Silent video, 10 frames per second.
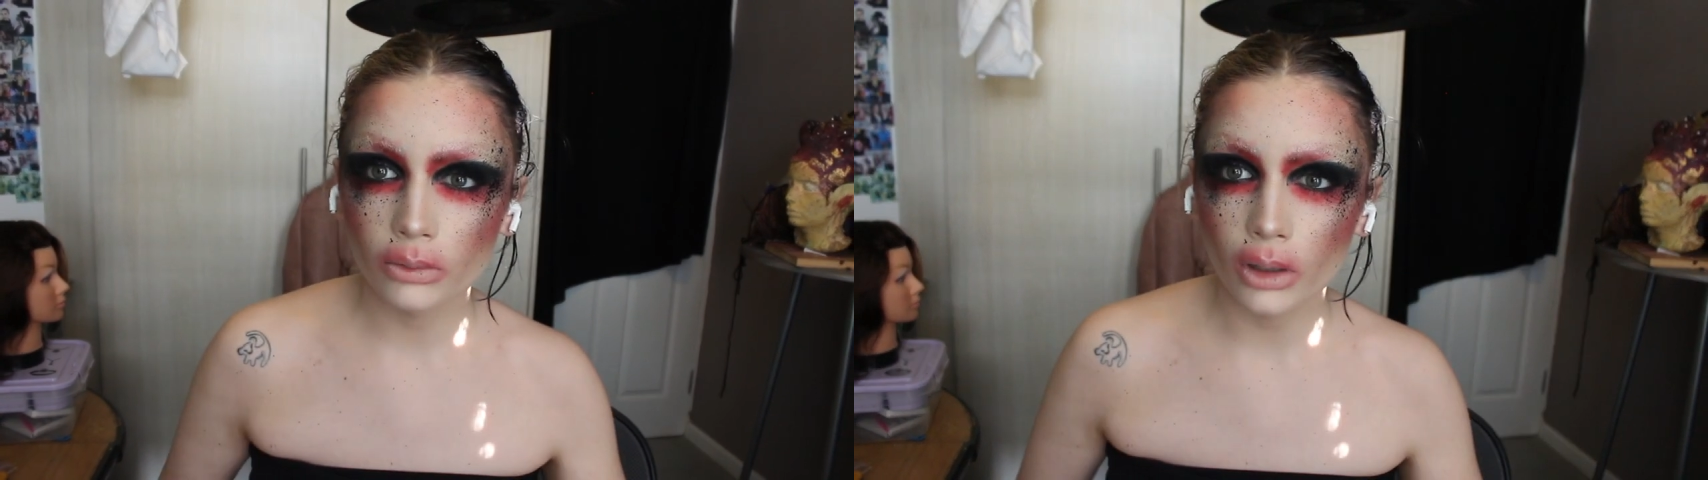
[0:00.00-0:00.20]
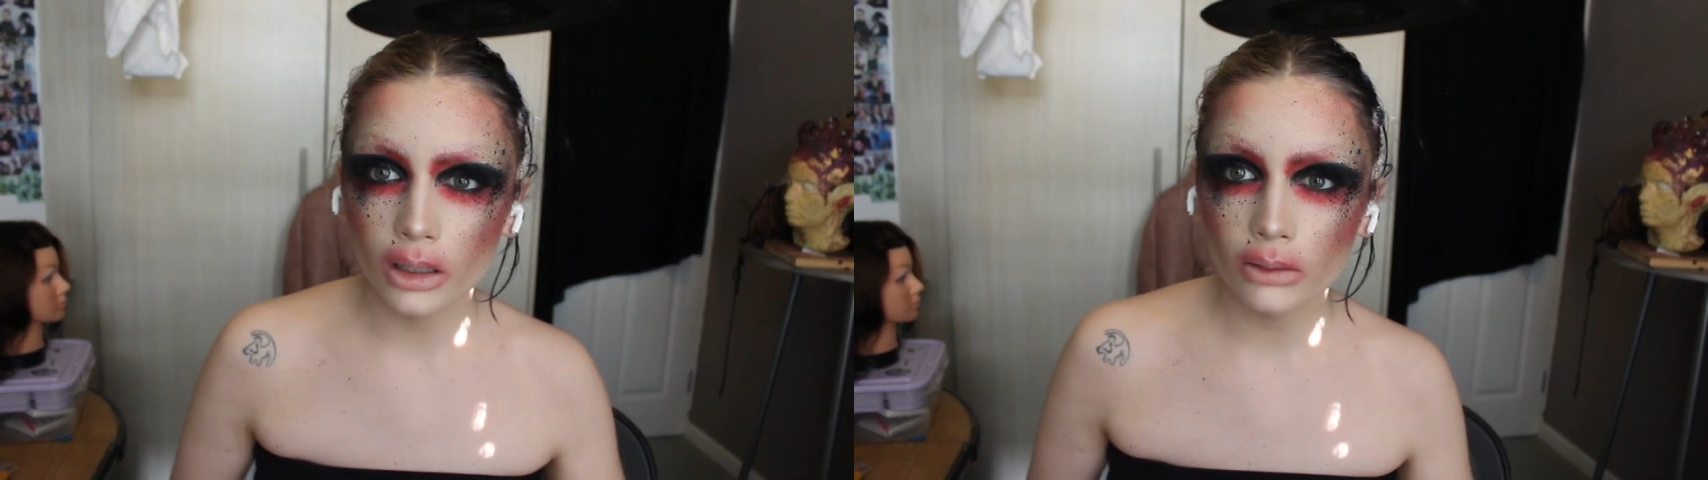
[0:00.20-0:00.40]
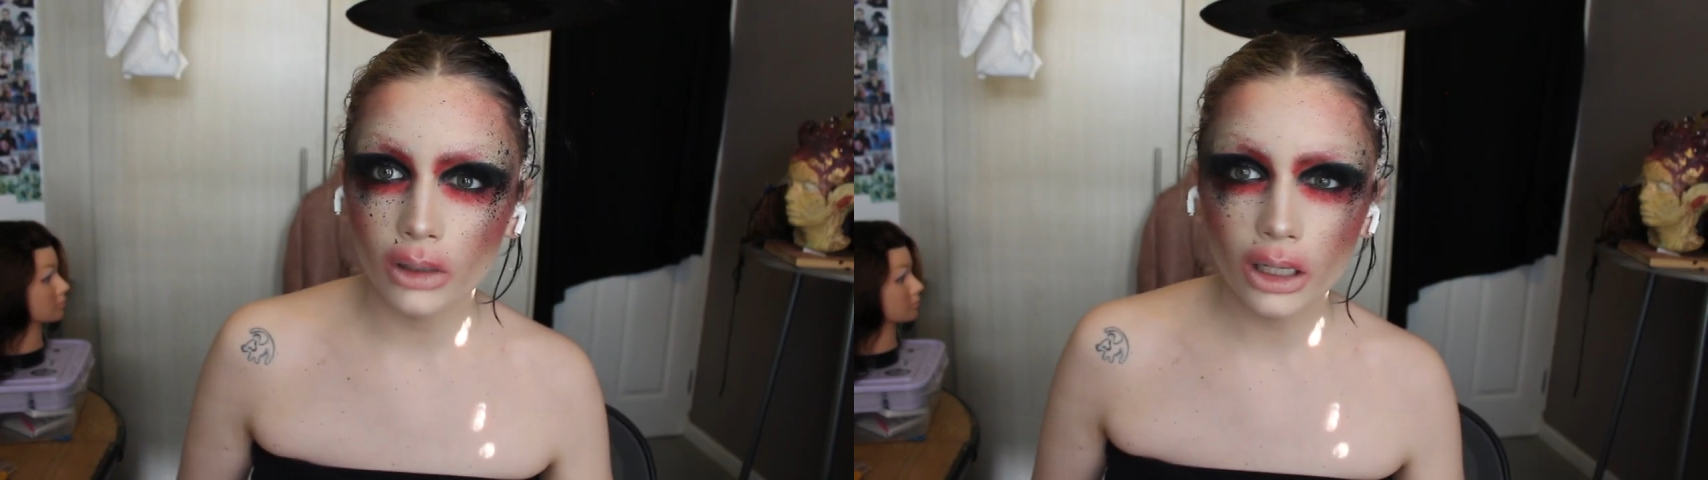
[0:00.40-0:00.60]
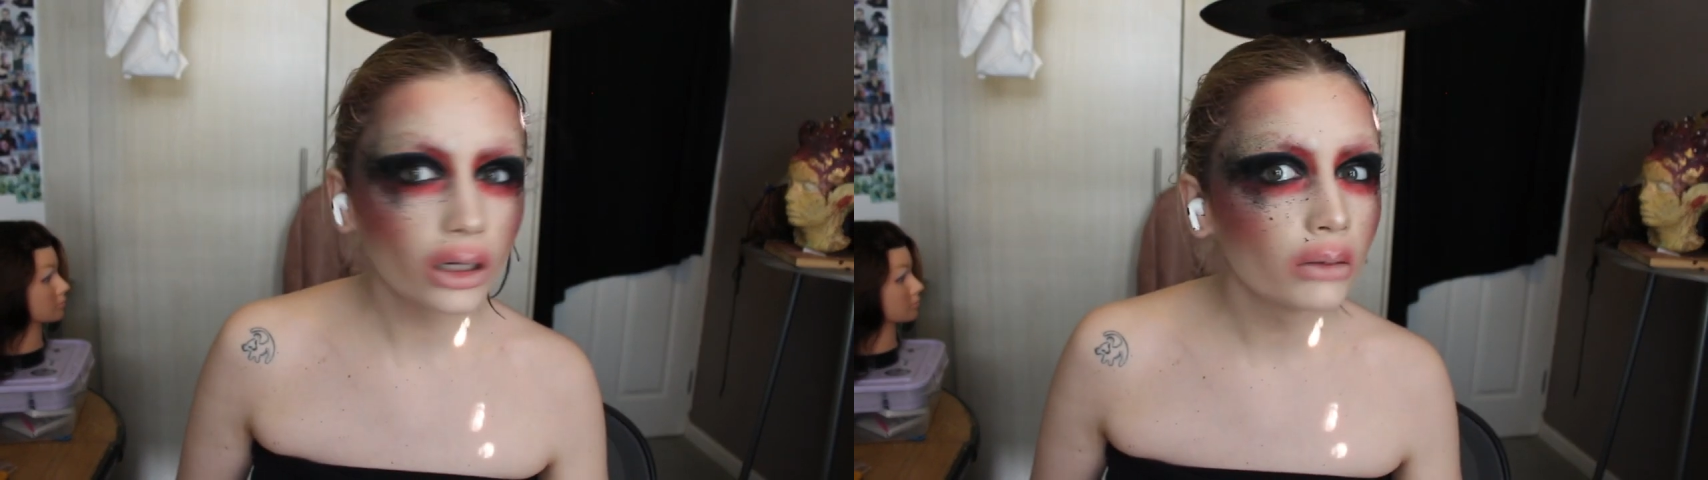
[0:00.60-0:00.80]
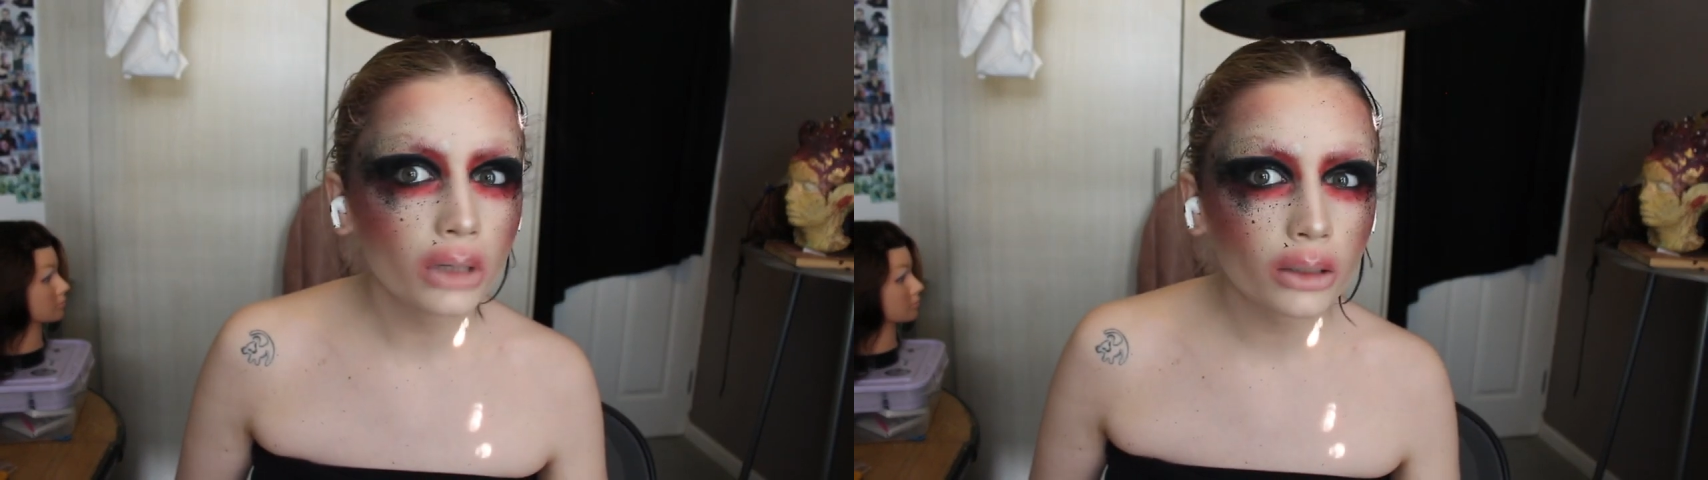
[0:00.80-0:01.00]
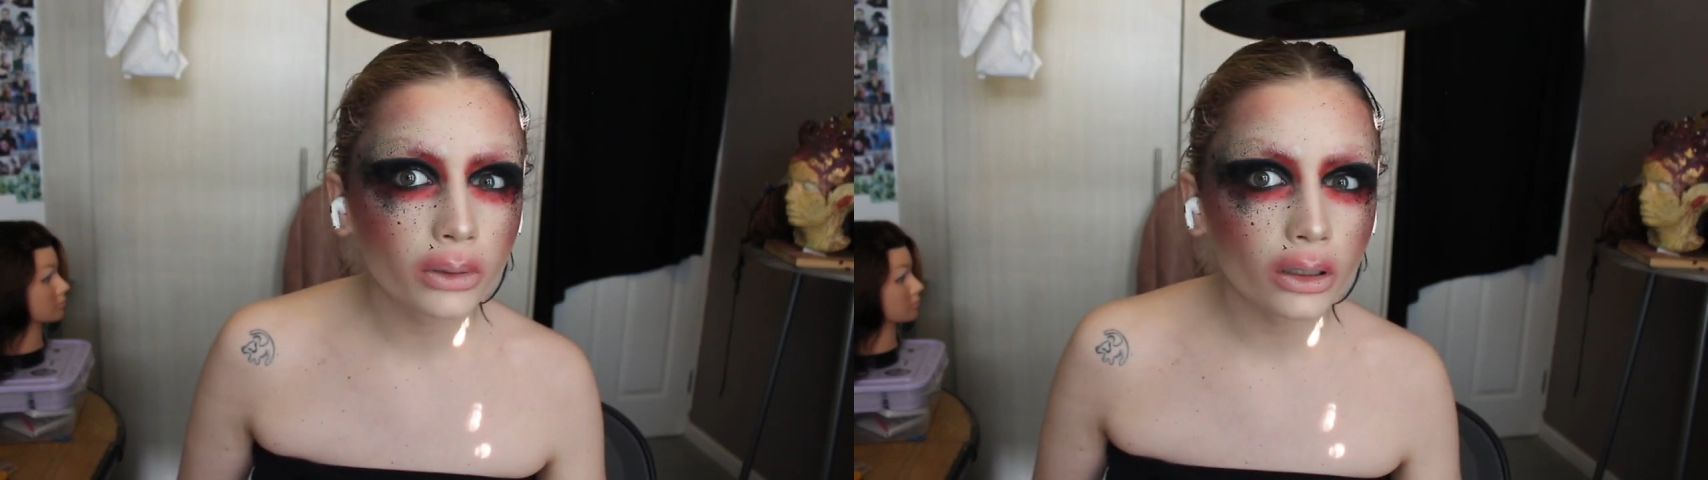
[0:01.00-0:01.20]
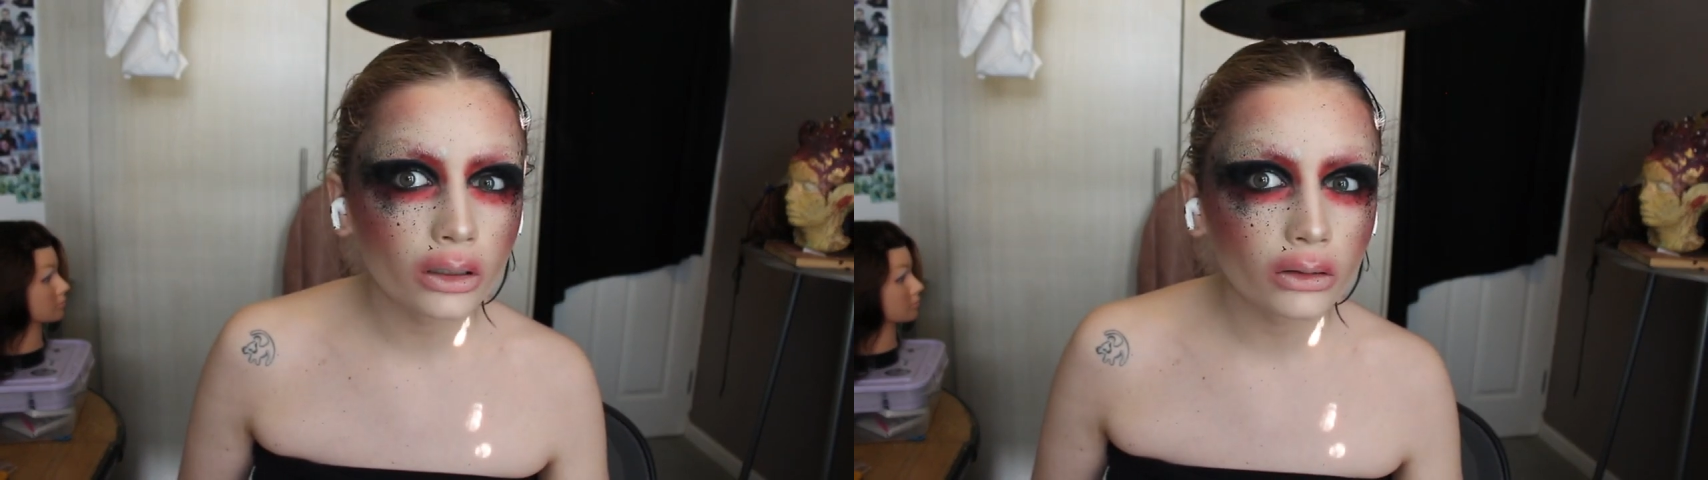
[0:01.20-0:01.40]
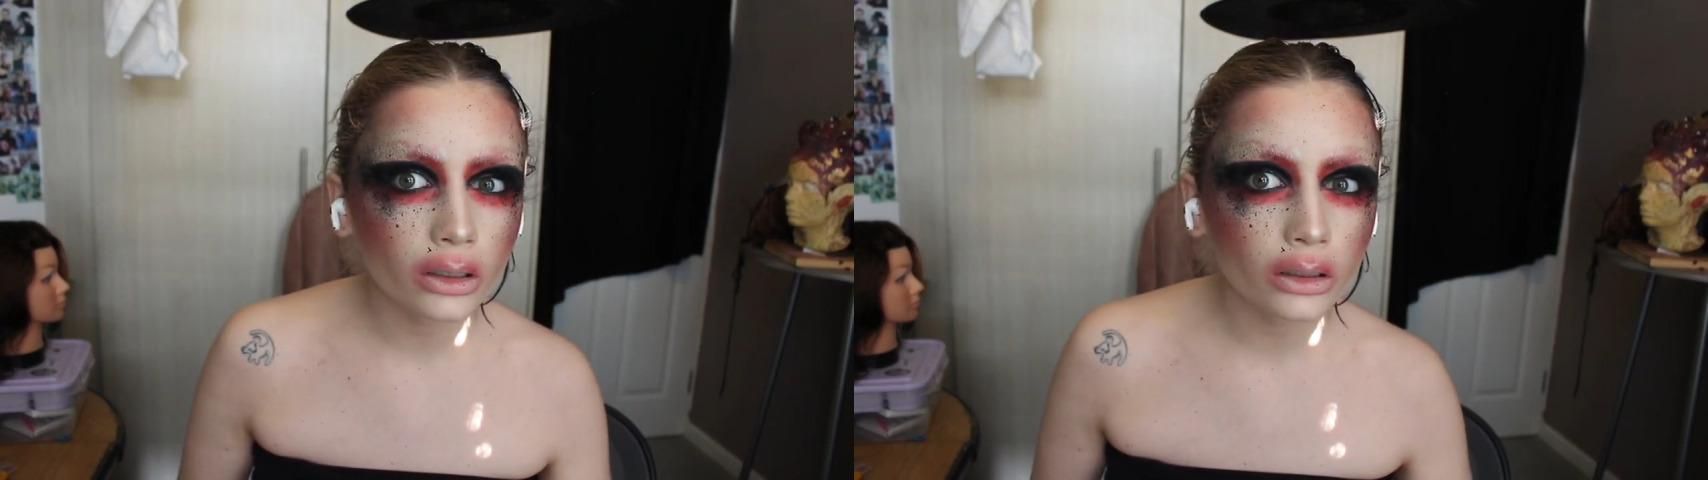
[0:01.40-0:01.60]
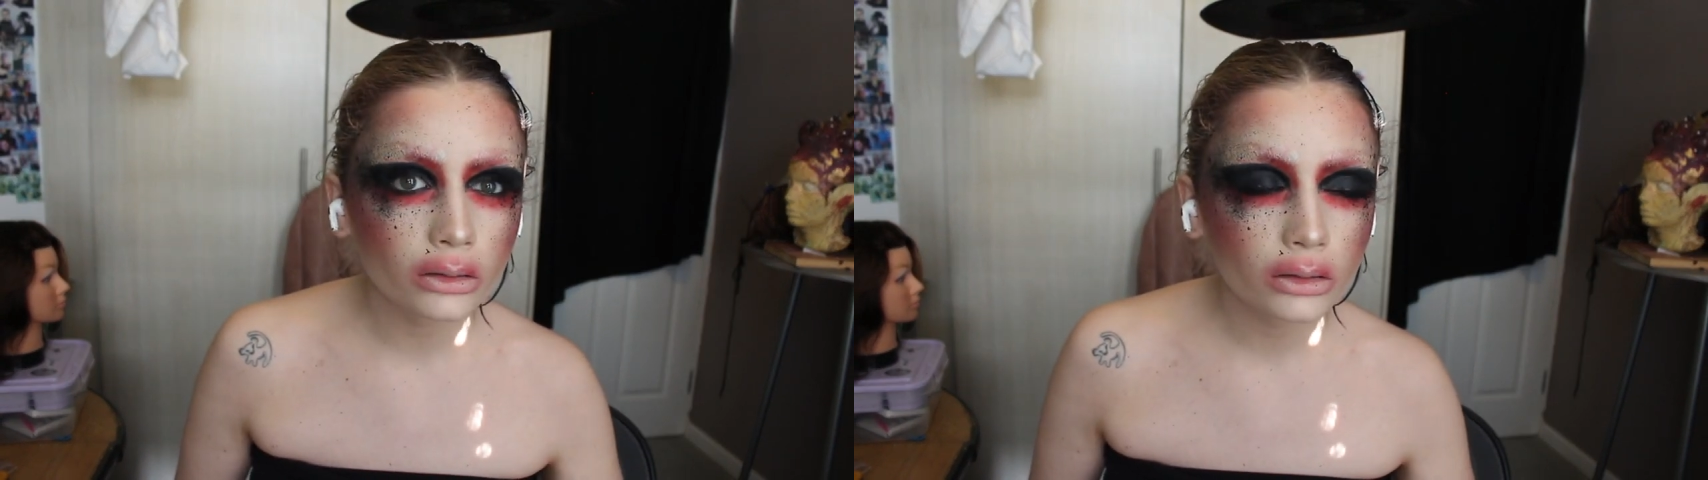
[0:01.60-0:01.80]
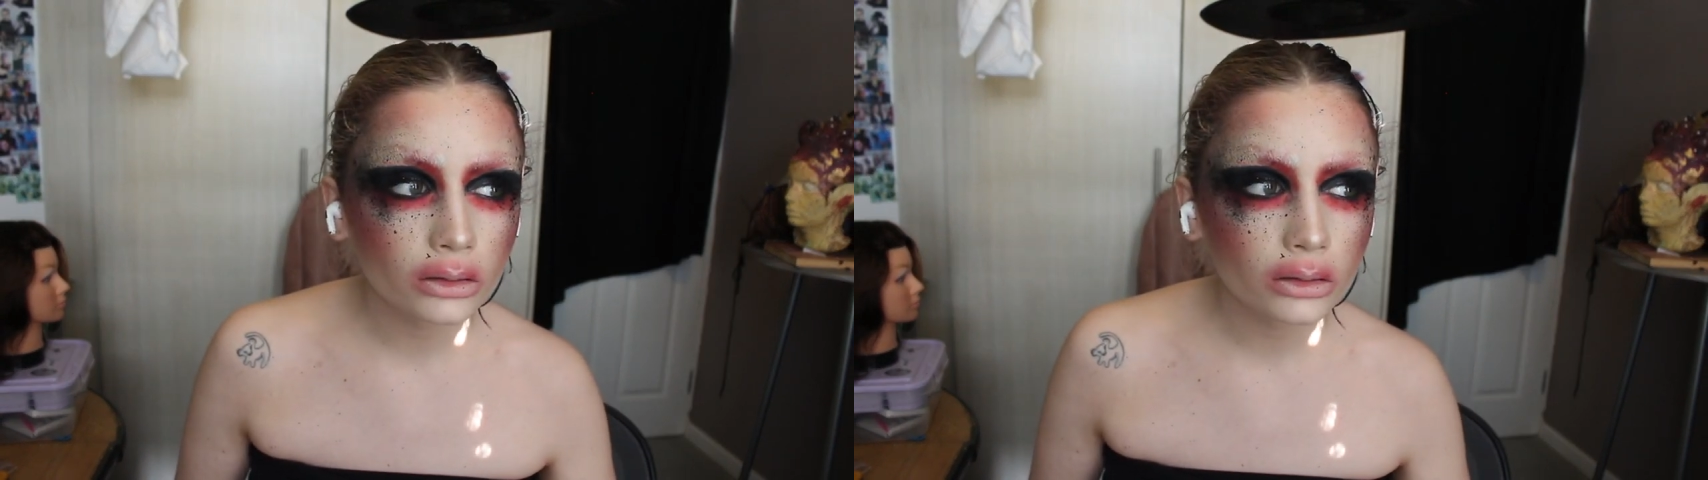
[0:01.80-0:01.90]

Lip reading: Why am I blurry?